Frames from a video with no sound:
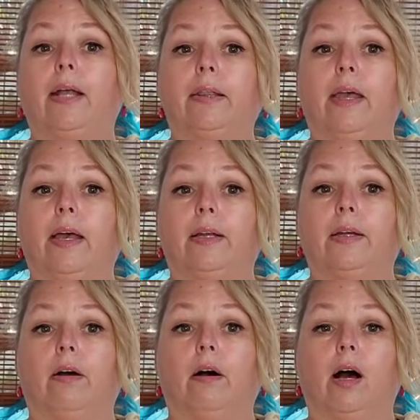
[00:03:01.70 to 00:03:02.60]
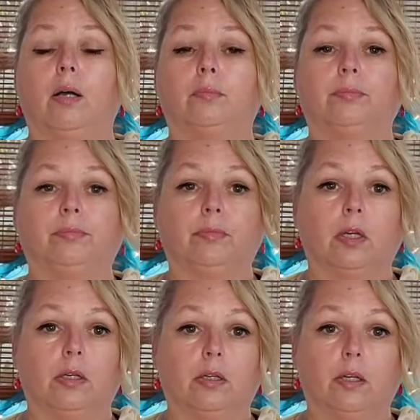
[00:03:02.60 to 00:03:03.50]
and then um,
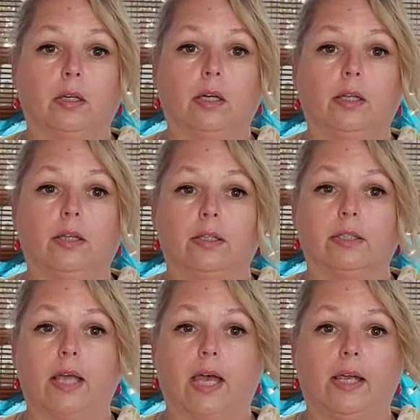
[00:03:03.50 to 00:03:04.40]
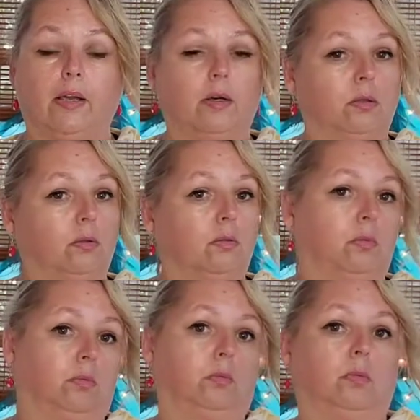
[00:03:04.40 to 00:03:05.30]
they'll say,
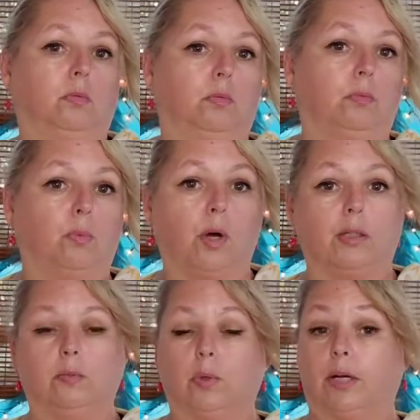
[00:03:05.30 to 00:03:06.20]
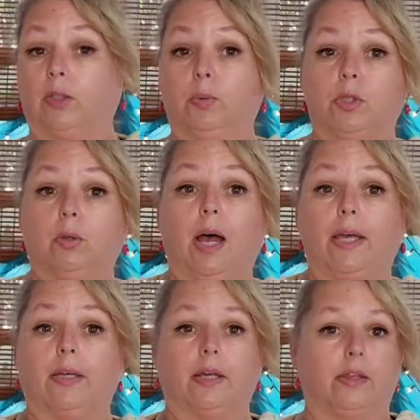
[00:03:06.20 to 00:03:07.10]
what, what else would you
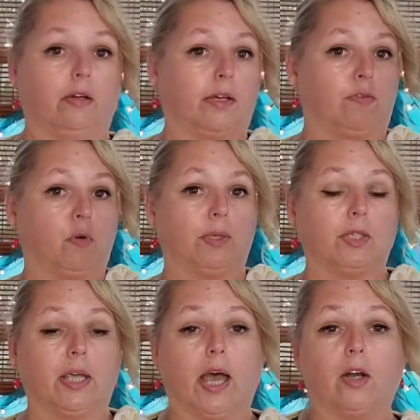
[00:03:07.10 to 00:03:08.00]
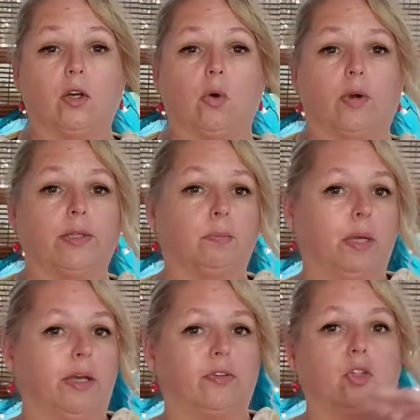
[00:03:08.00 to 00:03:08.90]
like? And they'll give you a bunch of categories,
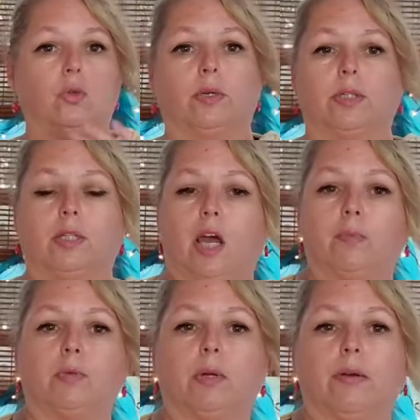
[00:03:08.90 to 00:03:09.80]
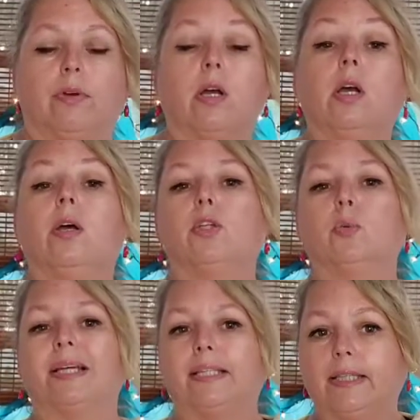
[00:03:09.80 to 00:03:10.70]
pants, shorts, tops, whatever.
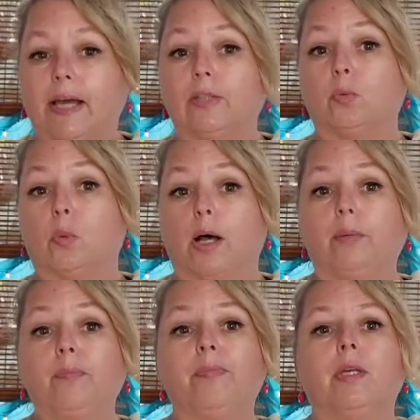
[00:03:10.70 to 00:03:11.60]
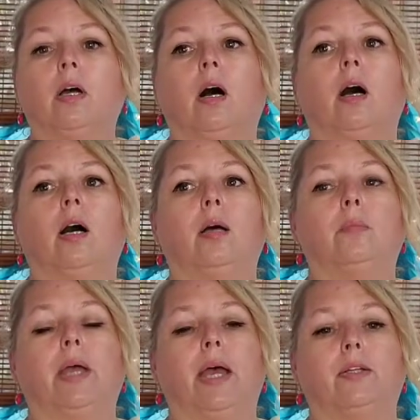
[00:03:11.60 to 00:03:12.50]
So I did that as well.
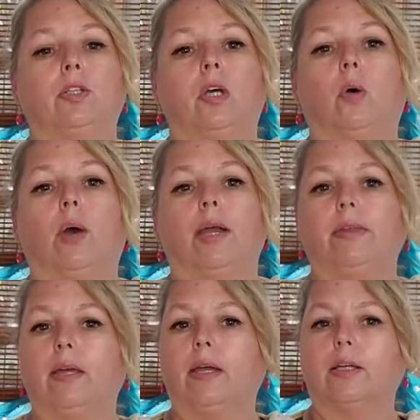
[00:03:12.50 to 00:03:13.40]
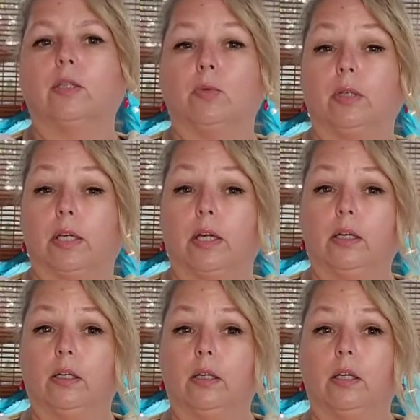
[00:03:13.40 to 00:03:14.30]
Um, and so I think I got some really